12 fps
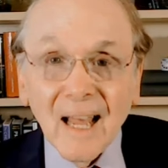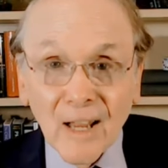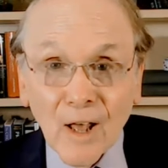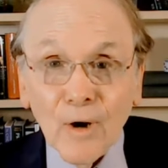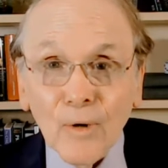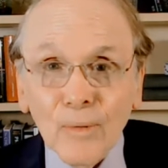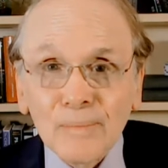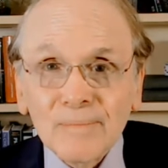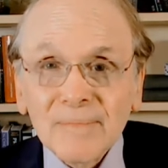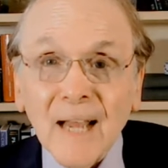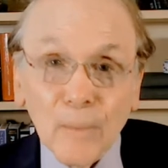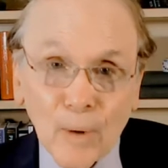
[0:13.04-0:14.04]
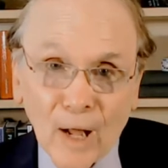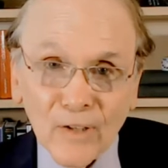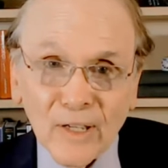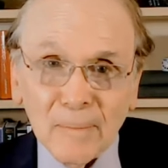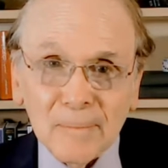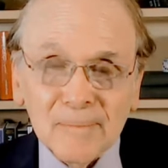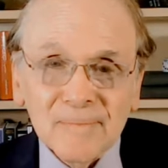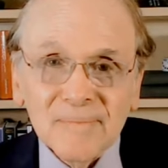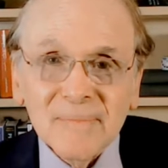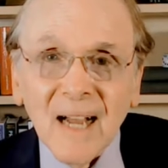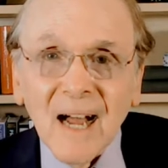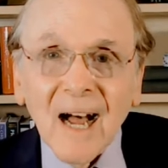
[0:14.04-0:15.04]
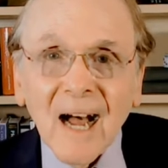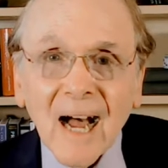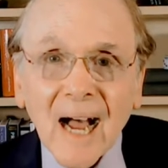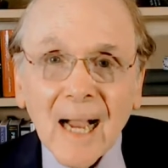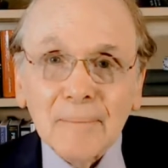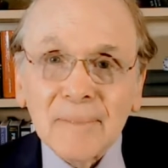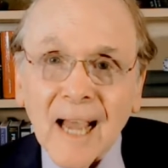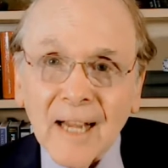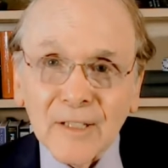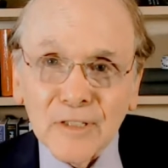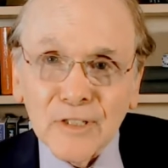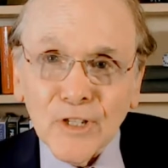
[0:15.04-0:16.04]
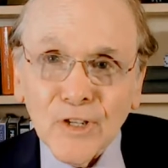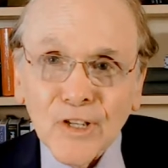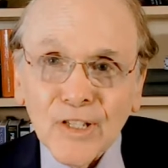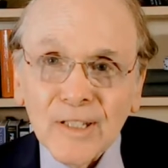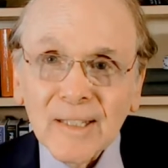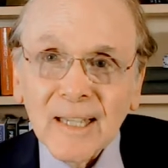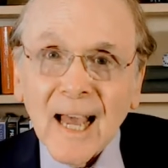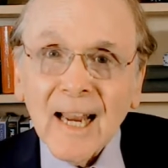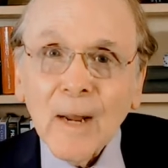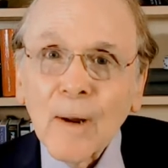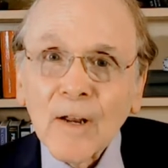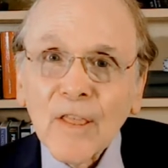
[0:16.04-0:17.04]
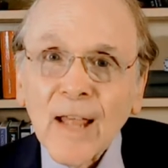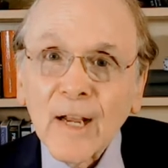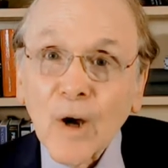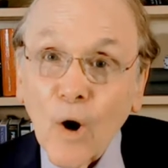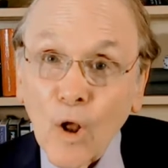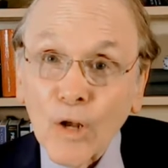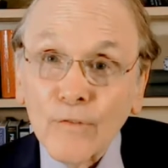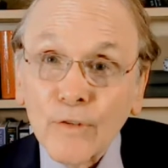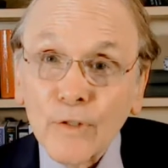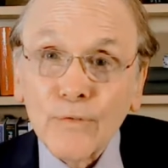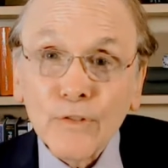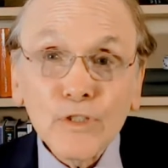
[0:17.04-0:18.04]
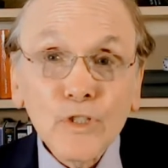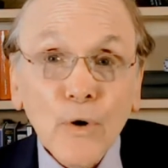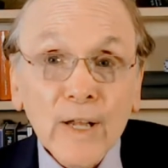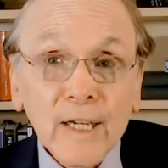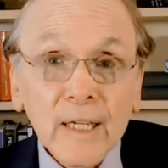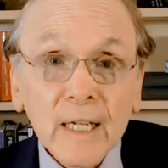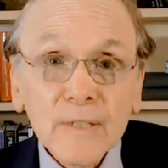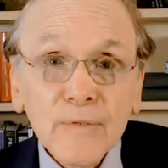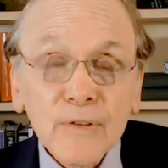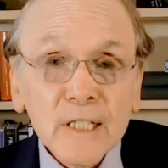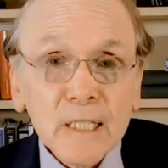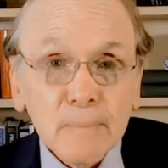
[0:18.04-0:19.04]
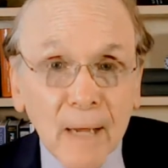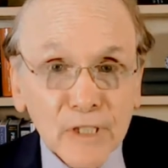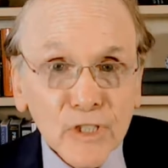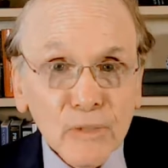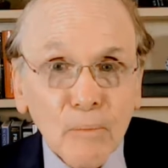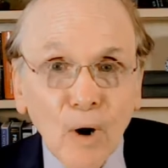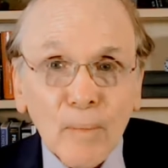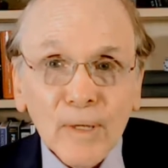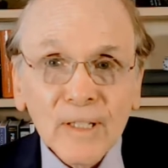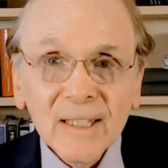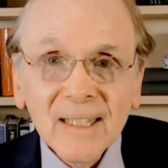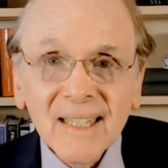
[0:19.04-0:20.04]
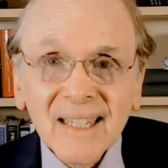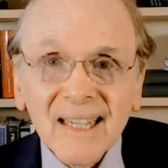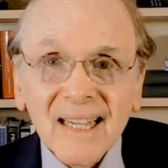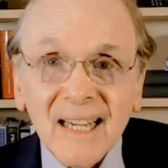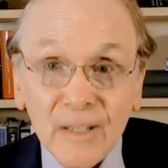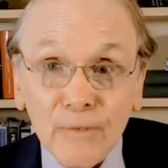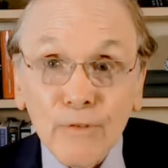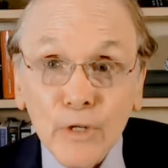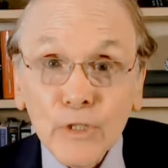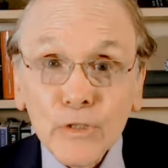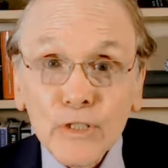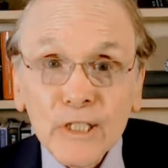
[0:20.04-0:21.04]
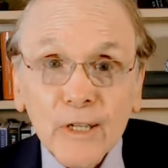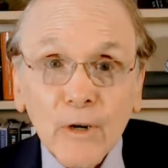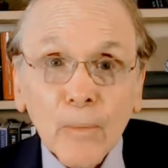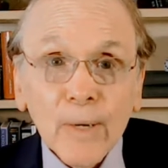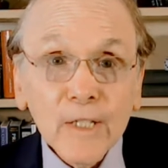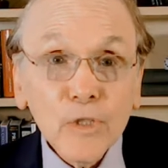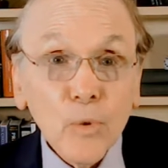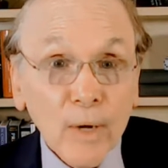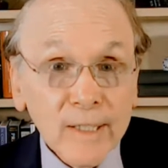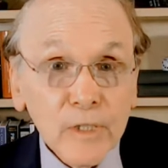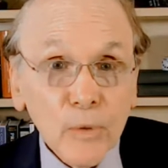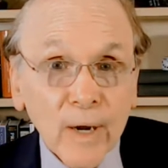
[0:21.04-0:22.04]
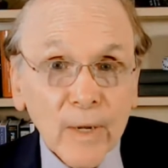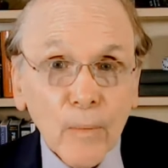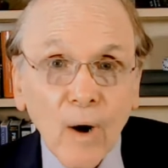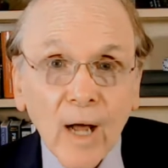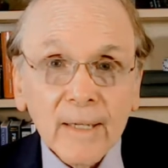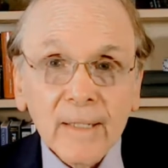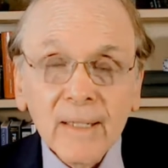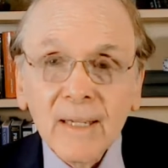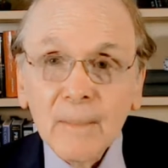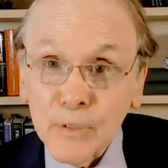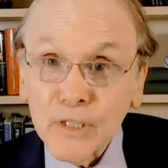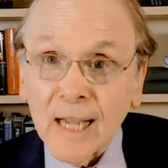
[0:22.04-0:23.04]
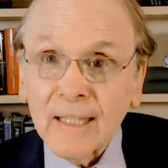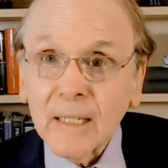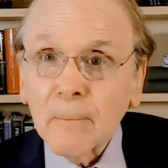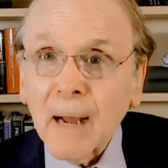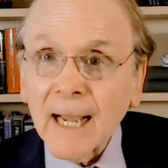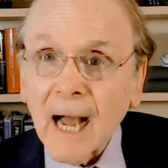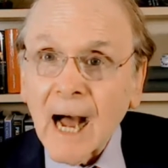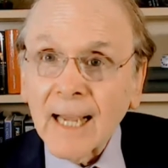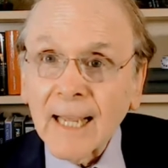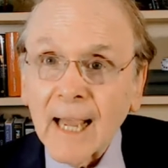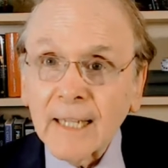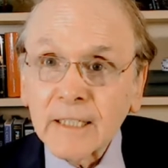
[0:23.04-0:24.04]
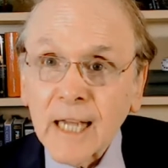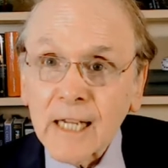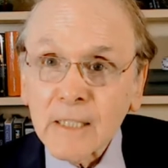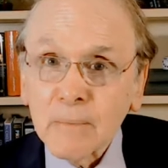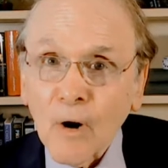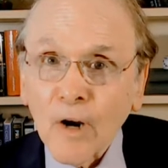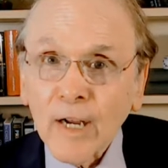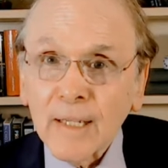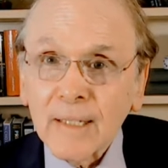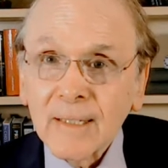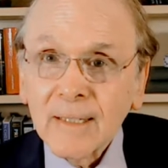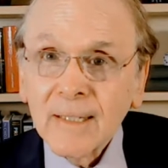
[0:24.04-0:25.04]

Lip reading: Hello and welcome. I'm Daniel Juergen, and I want to thank all of you for joining us for this special moment in the virtual CERAWeek 2021 presented by IHS Markit,